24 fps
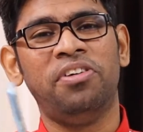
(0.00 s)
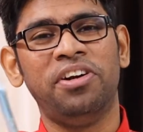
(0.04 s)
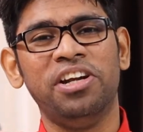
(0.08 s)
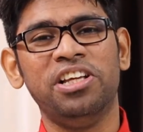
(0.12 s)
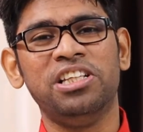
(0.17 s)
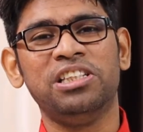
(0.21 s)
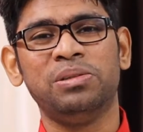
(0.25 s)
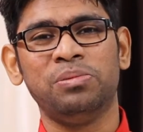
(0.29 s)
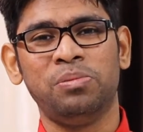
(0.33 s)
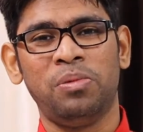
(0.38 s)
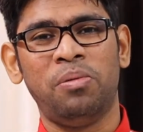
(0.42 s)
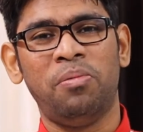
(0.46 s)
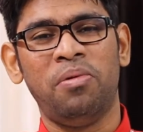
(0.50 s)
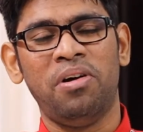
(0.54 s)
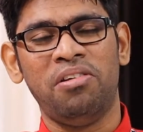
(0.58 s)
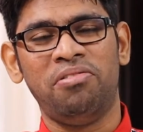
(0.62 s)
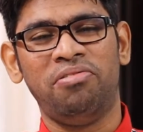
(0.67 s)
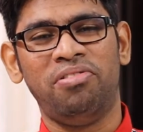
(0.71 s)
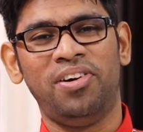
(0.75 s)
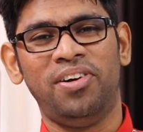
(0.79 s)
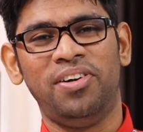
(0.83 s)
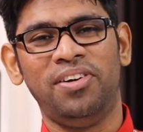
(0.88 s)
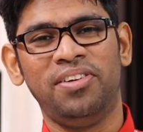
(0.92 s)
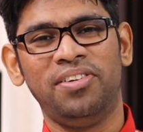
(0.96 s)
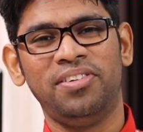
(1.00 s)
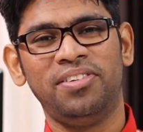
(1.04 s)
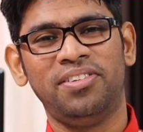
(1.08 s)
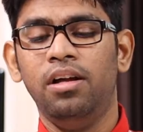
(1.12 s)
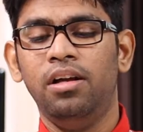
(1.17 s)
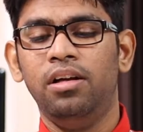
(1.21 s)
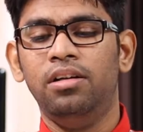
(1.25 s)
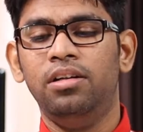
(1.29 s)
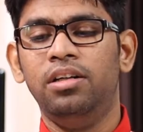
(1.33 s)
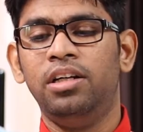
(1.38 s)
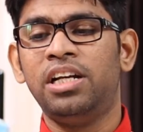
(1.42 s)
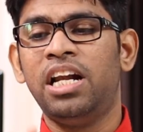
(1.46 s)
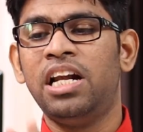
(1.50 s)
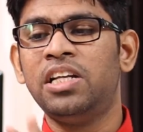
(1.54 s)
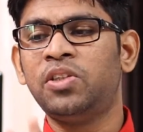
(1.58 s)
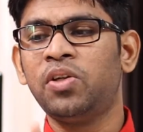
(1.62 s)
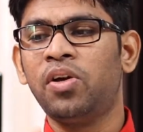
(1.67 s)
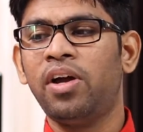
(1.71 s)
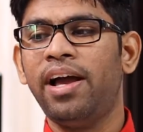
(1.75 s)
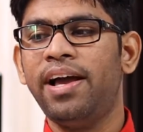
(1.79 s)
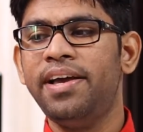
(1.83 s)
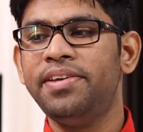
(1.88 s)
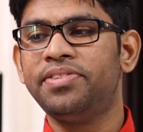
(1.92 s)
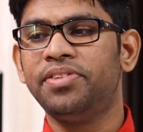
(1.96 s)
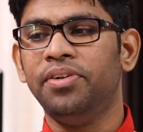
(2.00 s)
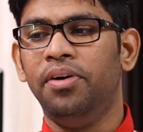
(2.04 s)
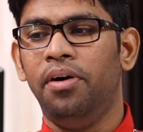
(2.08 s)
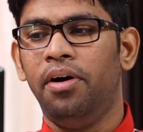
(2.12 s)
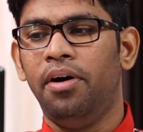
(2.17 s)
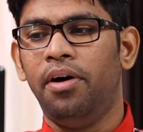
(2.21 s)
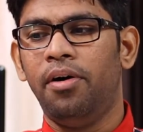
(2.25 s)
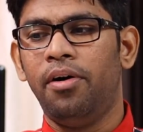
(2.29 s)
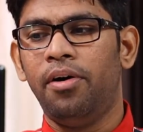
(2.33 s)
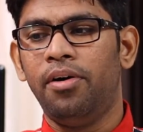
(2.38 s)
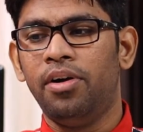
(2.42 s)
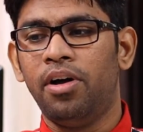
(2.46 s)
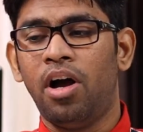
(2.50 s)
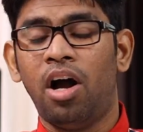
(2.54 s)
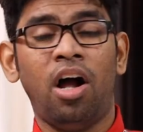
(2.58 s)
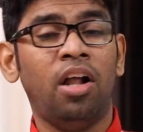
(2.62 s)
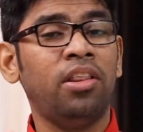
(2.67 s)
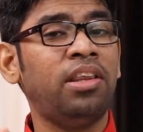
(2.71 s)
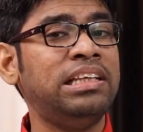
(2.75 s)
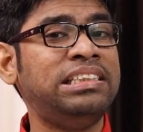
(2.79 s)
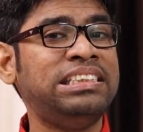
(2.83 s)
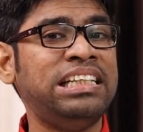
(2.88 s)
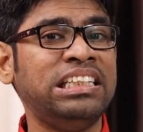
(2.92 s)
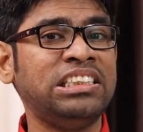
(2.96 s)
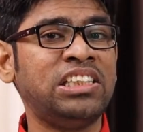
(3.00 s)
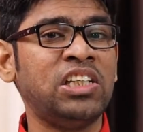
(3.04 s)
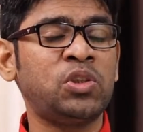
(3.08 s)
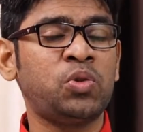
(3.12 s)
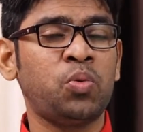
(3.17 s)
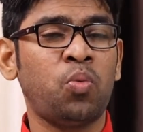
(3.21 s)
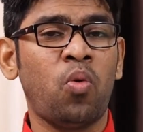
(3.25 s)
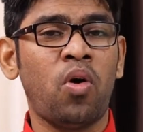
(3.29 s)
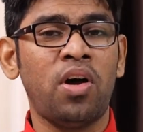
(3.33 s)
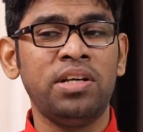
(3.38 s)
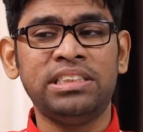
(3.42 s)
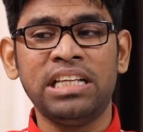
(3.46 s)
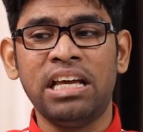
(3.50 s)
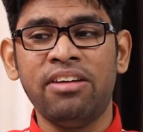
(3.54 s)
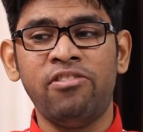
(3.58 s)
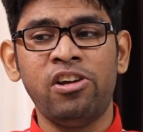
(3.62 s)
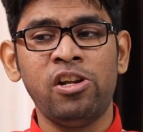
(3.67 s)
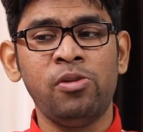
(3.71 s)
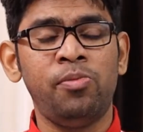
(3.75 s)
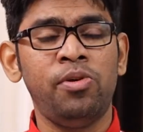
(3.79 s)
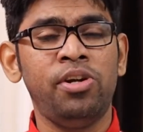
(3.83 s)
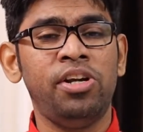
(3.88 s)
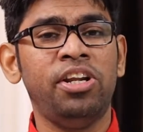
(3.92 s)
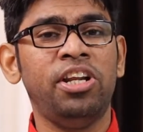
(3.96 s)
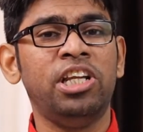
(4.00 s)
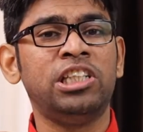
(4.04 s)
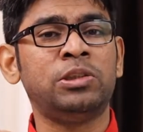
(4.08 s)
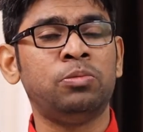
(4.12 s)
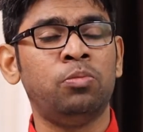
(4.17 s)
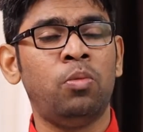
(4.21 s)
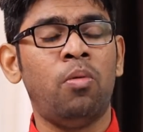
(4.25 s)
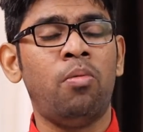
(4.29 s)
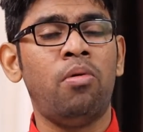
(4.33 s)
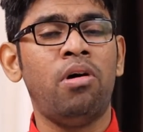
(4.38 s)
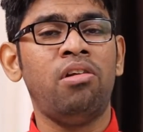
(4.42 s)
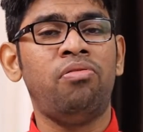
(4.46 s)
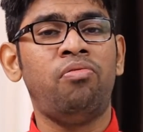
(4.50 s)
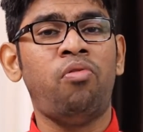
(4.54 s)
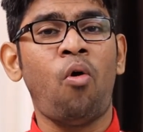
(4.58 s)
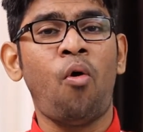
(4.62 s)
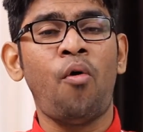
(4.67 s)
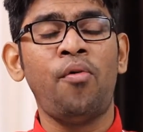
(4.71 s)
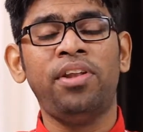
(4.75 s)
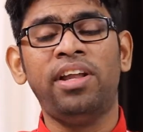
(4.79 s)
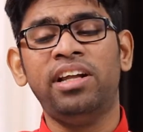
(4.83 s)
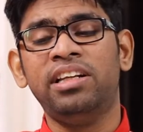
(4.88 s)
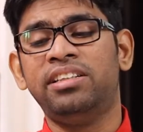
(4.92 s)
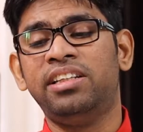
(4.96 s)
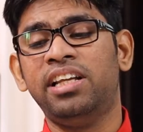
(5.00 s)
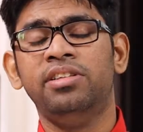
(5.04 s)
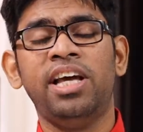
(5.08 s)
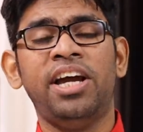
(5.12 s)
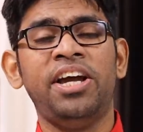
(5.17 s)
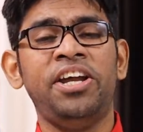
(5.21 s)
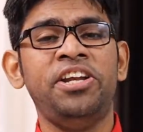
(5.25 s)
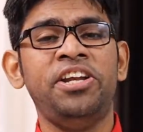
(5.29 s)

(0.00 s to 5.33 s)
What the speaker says: for this mobile phone. And also guys, all the sensors was available in this mobile phone. That the